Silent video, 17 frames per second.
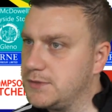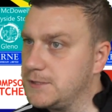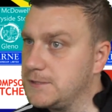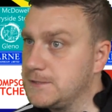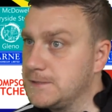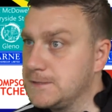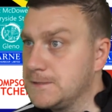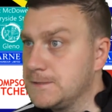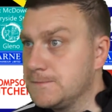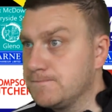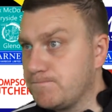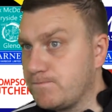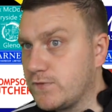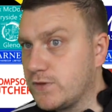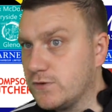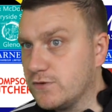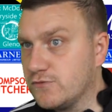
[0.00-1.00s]
And
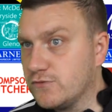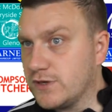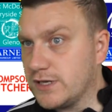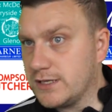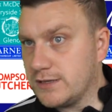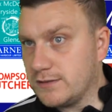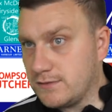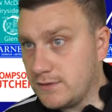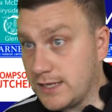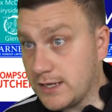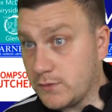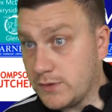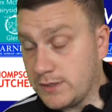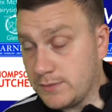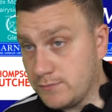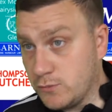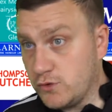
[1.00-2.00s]
if we can, like
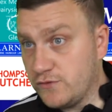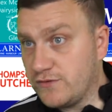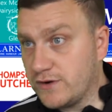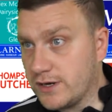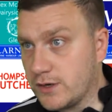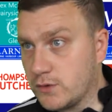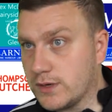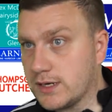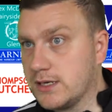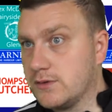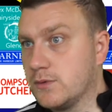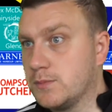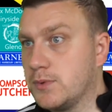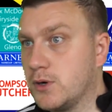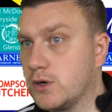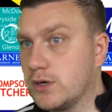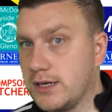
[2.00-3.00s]
we moved very quickly
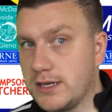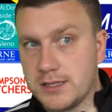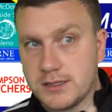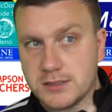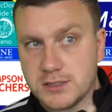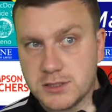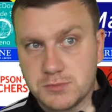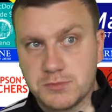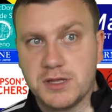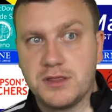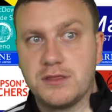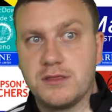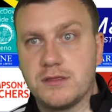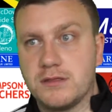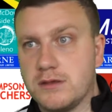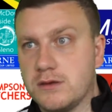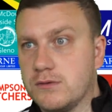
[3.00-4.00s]
with Buckley and
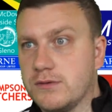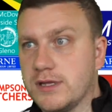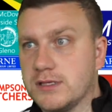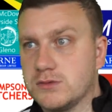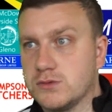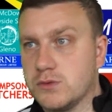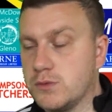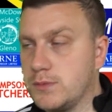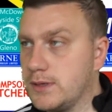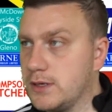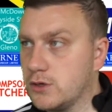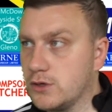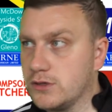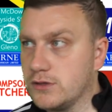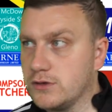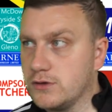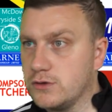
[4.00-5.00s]
Smith, that's what we'll be
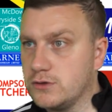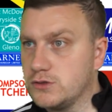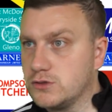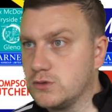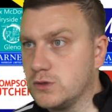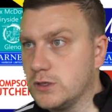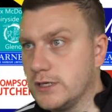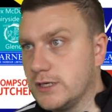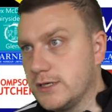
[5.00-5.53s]
looking to do. So,